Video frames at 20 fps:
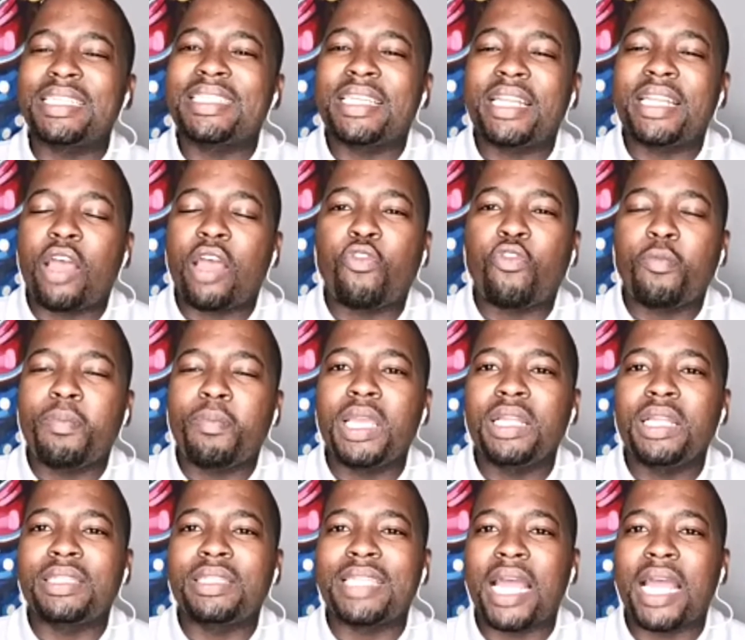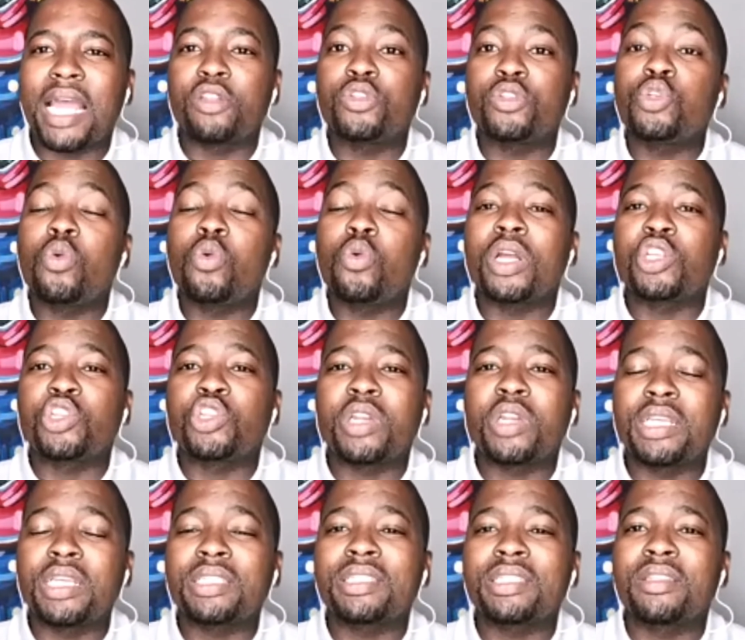Is enough being done to
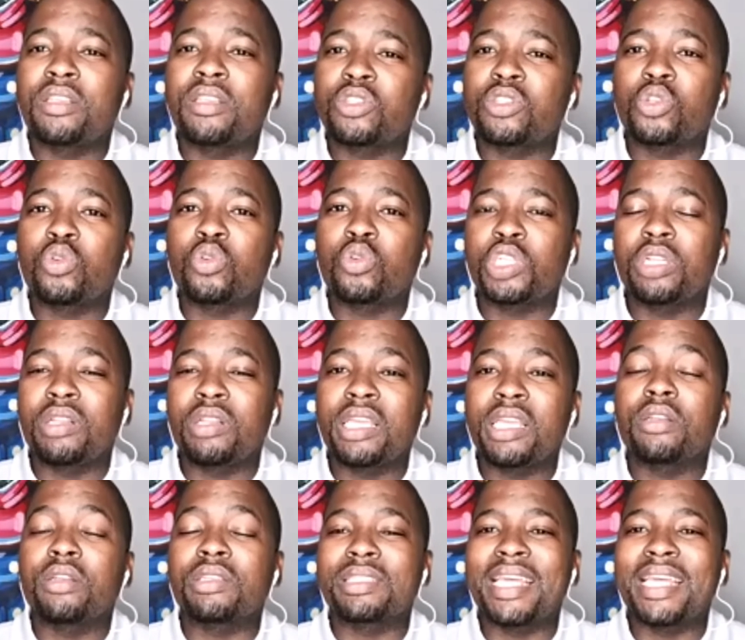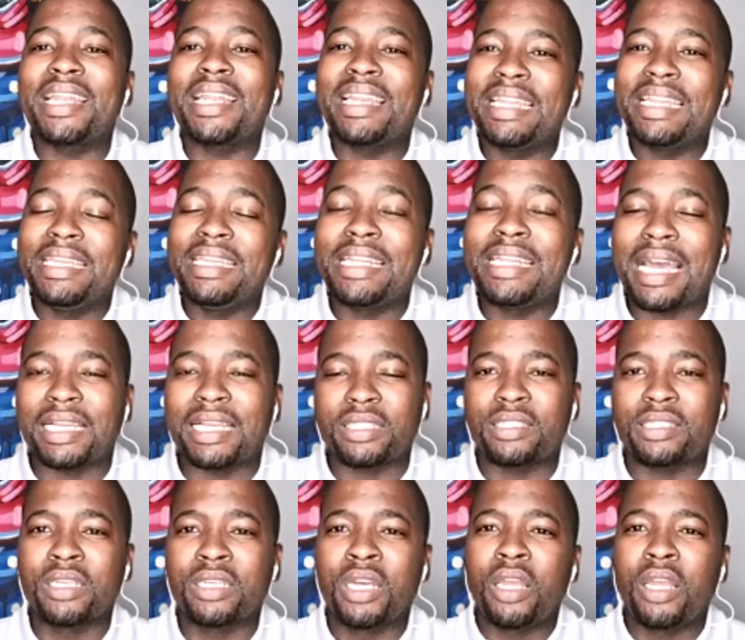address the social ills that lead
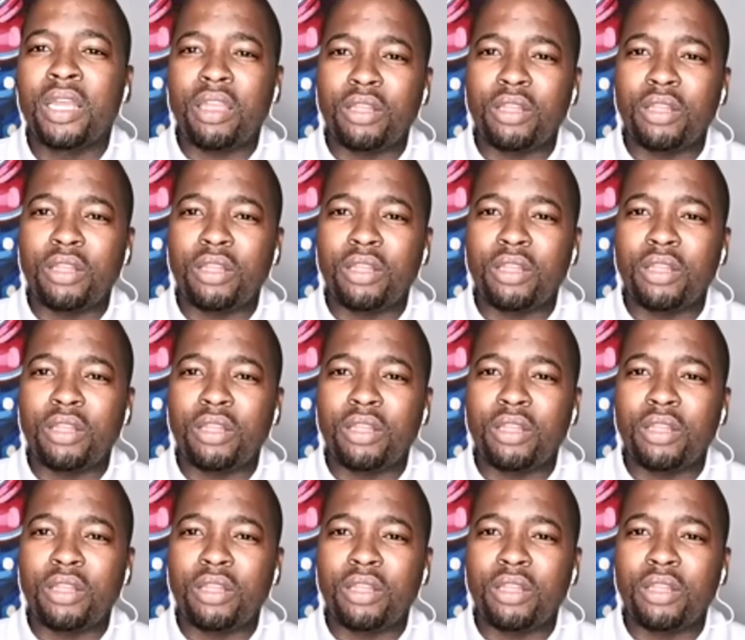us